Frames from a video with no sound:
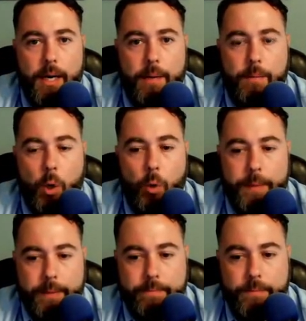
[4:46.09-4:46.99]

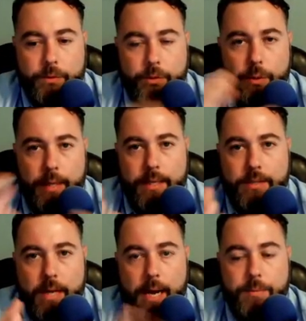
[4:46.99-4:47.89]
open. So that is
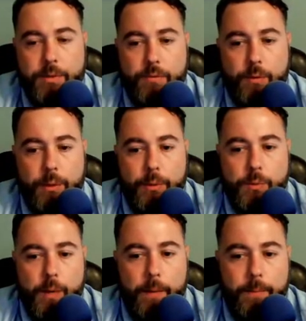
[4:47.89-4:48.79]
an option for you as
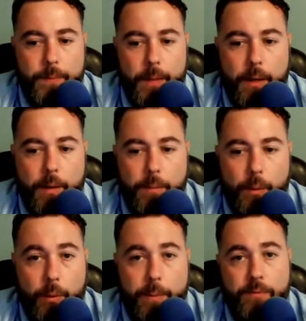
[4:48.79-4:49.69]
well. But
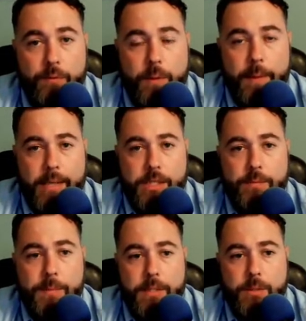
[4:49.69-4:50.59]
we prefer the basket
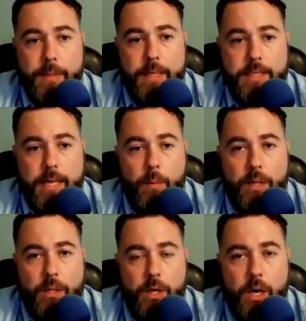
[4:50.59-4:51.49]
muzzle because that way
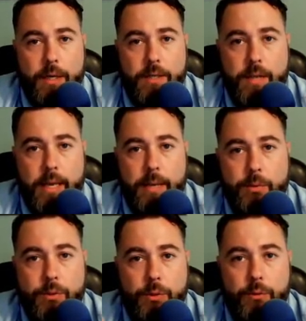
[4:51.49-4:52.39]
the dog is able
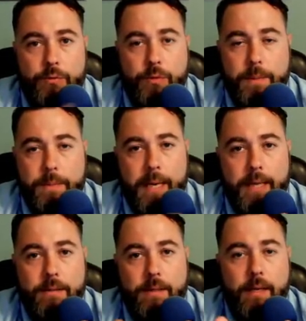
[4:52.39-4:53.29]
to fully
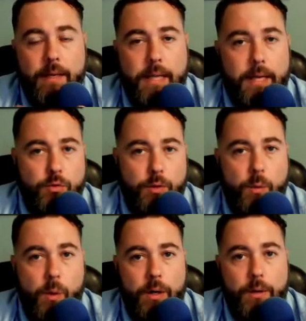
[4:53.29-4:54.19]
pant. They can drink
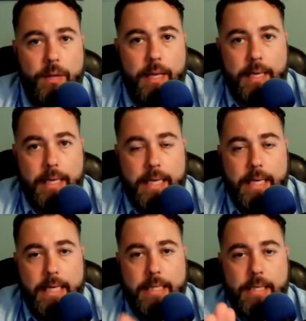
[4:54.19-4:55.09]
water. They can
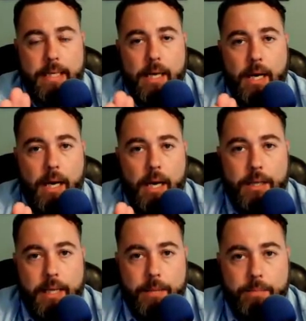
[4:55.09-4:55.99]
eat.
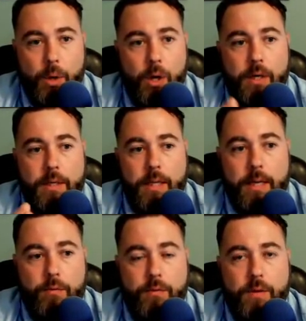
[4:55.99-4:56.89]
They can bark. They
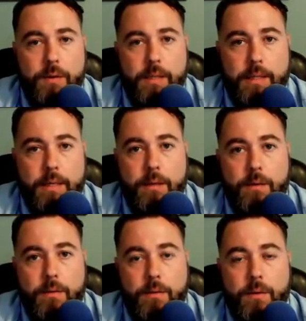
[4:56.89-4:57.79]
can feel that
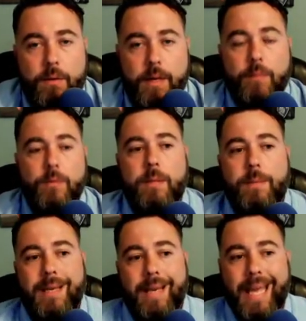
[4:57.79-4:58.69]
they're not really
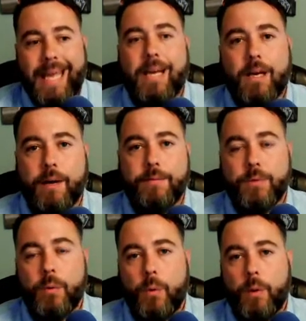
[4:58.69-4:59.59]
being handcuffed
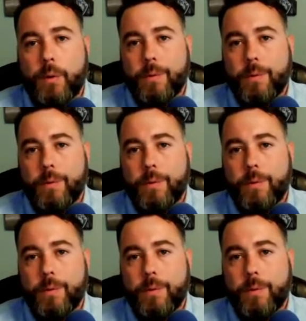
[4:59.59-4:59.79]
or